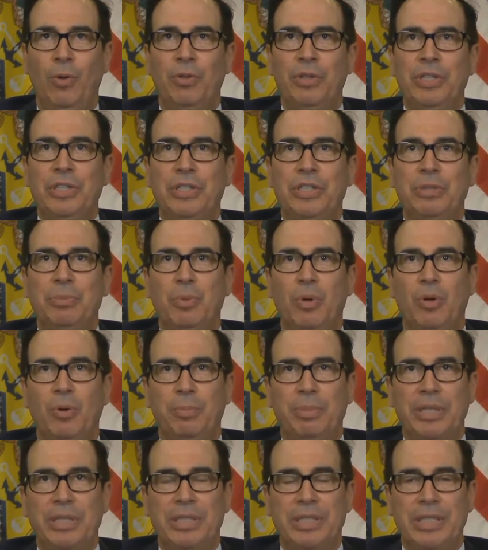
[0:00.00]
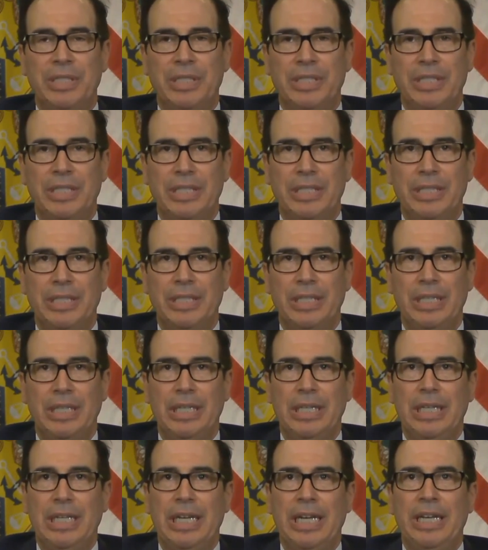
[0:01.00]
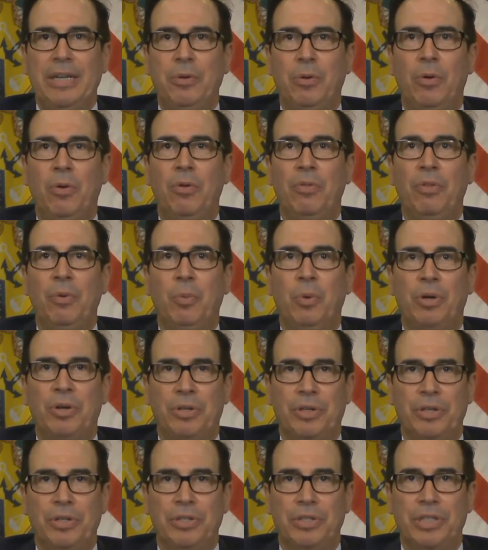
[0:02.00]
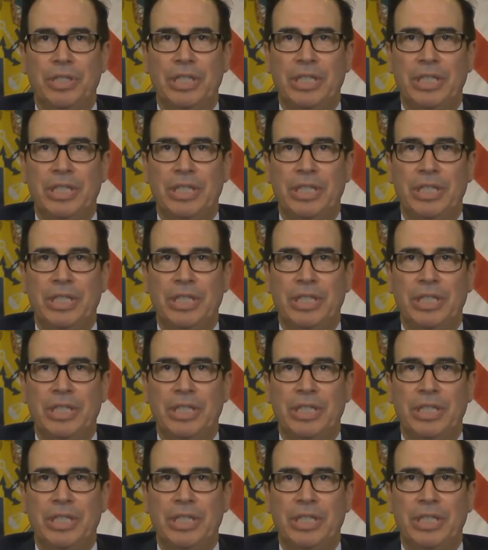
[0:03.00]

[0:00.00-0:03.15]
these small businesses and all the workers.